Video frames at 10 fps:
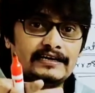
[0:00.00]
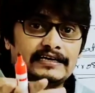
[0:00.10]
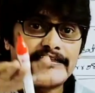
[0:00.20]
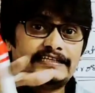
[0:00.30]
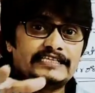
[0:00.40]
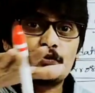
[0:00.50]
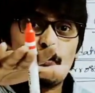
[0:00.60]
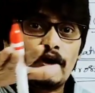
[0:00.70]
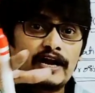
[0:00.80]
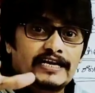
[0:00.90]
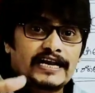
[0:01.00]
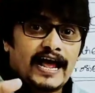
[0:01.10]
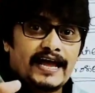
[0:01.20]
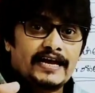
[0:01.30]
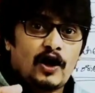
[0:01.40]
this
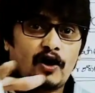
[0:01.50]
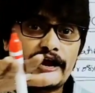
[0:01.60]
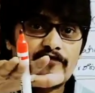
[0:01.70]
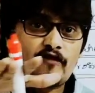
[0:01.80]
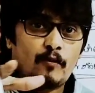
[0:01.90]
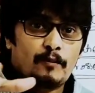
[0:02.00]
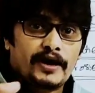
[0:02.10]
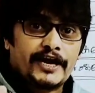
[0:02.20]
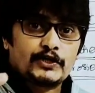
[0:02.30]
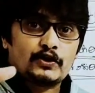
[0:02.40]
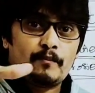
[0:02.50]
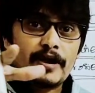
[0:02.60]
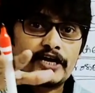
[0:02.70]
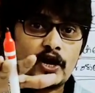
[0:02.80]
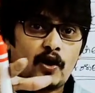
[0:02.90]
volatile or evaporative
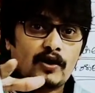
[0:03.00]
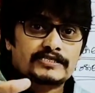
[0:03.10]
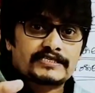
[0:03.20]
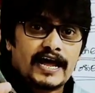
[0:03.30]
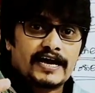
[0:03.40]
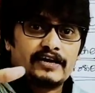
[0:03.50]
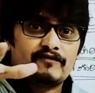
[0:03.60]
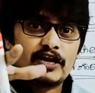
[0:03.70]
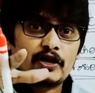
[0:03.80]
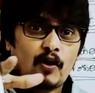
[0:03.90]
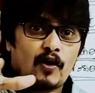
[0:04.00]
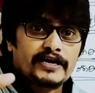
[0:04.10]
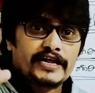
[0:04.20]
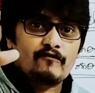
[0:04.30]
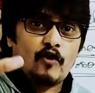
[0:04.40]
metal oxide will not
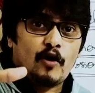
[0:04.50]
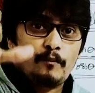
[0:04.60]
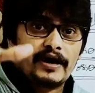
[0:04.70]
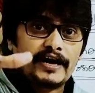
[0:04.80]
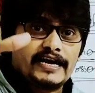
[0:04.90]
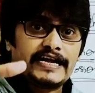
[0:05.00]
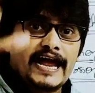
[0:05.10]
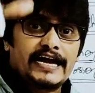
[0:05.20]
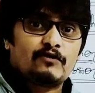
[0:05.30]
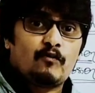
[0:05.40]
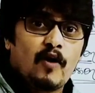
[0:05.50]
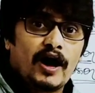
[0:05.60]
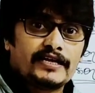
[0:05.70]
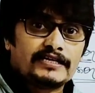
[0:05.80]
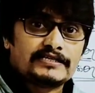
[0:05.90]
evaporate at
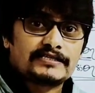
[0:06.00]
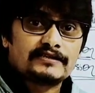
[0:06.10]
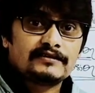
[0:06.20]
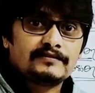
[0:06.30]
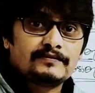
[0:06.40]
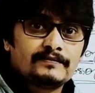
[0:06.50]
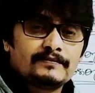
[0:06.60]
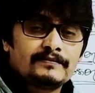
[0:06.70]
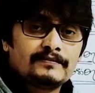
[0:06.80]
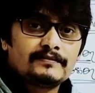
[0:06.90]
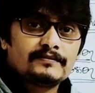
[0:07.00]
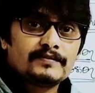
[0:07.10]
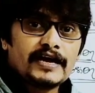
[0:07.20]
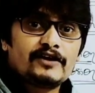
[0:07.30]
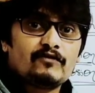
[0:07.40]
once.
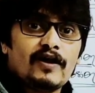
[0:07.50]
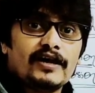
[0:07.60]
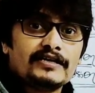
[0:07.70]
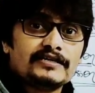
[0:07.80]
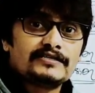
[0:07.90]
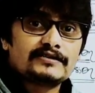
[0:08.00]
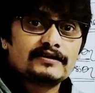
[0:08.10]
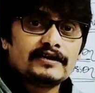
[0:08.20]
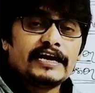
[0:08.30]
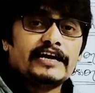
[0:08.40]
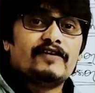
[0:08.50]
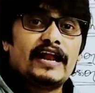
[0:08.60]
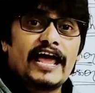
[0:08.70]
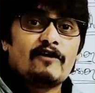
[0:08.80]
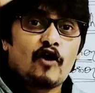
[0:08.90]
It will
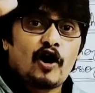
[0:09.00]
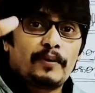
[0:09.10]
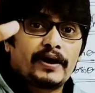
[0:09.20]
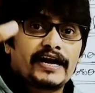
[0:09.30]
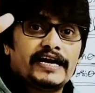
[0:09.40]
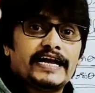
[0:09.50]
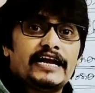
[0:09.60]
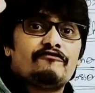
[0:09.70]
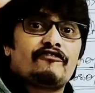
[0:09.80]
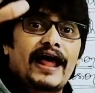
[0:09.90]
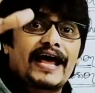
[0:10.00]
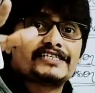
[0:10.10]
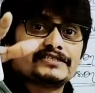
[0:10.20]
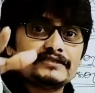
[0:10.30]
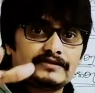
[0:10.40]
evaporate in
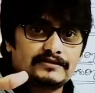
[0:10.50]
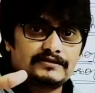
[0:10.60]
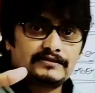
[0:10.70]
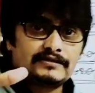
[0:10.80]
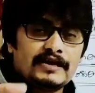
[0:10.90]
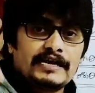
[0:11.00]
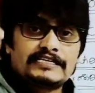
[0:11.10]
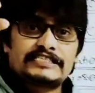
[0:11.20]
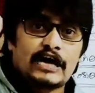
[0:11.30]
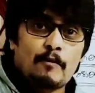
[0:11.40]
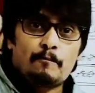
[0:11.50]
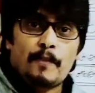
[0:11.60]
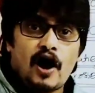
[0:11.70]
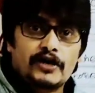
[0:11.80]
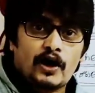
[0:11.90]
fractions. Some
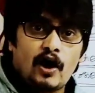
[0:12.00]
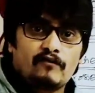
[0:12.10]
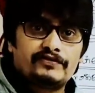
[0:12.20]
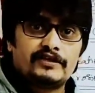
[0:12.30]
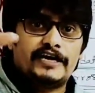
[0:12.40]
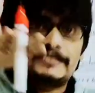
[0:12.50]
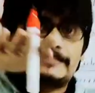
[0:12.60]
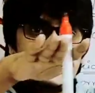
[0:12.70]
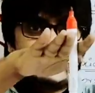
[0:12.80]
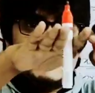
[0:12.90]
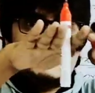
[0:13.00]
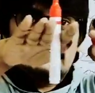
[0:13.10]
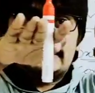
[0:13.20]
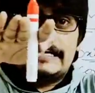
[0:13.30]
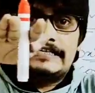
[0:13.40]
part of the, let us say that this
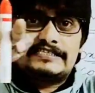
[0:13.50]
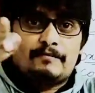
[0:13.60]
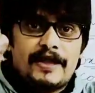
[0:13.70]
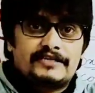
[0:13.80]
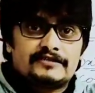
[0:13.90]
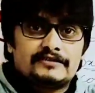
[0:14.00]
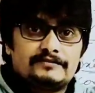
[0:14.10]
is the metal.